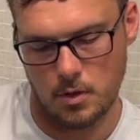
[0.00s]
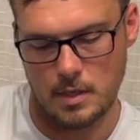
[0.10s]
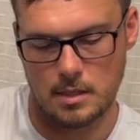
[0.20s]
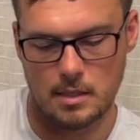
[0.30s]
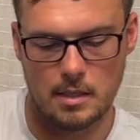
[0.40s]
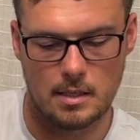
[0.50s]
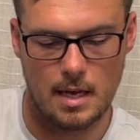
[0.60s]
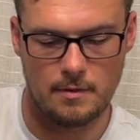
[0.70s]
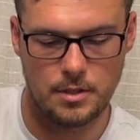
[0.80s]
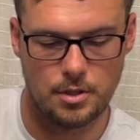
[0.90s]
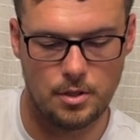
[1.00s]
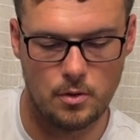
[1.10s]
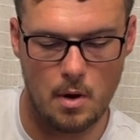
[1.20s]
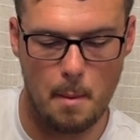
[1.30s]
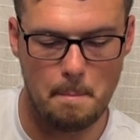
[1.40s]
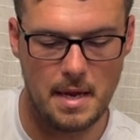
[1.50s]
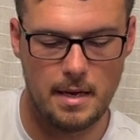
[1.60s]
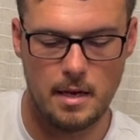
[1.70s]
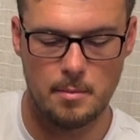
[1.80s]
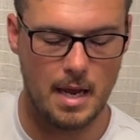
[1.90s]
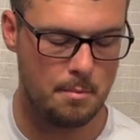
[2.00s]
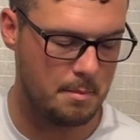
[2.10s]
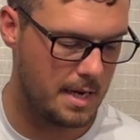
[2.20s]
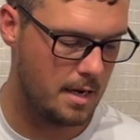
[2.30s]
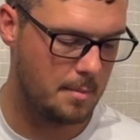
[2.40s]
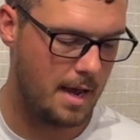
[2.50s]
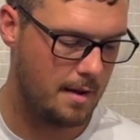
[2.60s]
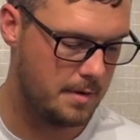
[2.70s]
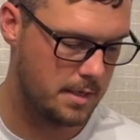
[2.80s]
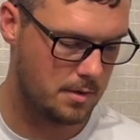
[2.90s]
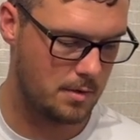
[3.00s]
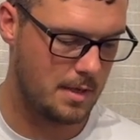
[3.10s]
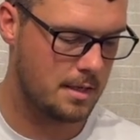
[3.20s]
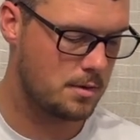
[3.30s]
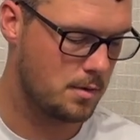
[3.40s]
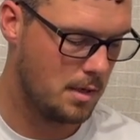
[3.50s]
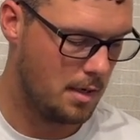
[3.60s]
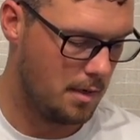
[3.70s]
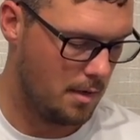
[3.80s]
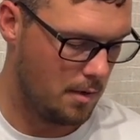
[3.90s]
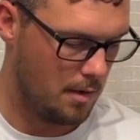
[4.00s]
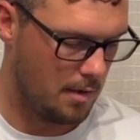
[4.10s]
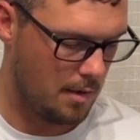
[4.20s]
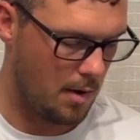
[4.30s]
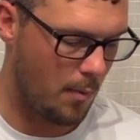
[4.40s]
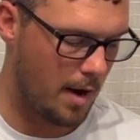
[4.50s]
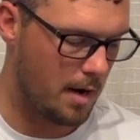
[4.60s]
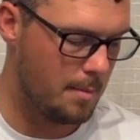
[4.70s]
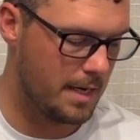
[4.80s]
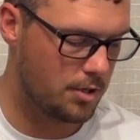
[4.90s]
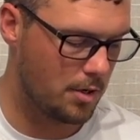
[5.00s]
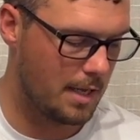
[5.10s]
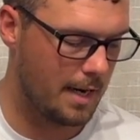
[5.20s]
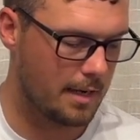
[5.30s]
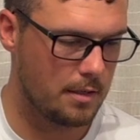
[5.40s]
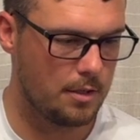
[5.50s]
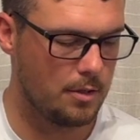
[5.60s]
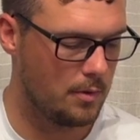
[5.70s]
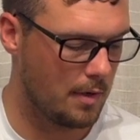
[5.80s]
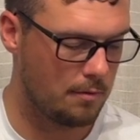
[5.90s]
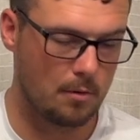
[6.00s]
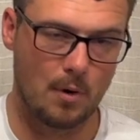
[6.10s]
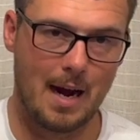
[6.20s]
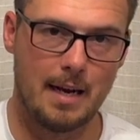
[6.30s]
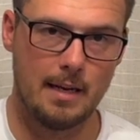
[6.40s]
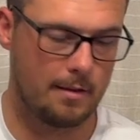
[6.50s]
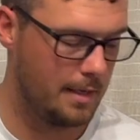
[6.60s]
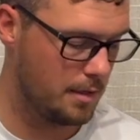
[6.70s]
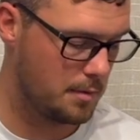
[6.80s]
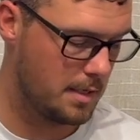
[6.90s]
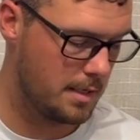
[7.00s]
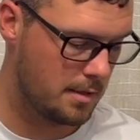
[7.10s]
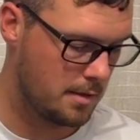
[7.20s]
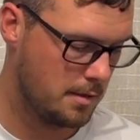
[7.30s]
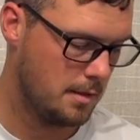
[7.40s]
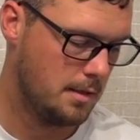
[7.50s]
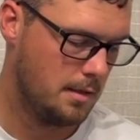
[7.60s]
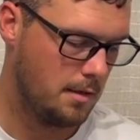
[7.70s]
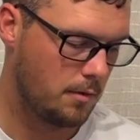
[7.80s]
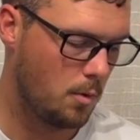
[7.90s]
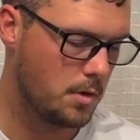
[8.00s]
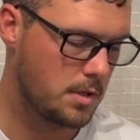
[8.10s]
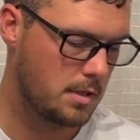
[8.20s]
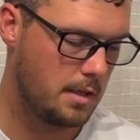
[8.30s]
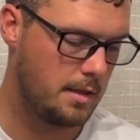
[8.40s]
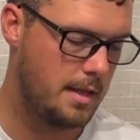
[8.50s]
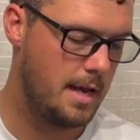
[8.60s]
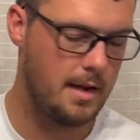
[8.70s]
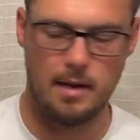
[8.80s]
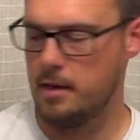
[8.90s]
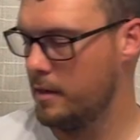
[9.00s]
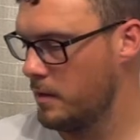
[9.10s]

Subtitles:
this is the 7.2 medium and medium heavy. So that's, I wanted to make sure that I could do a variety of things with this. Of course, they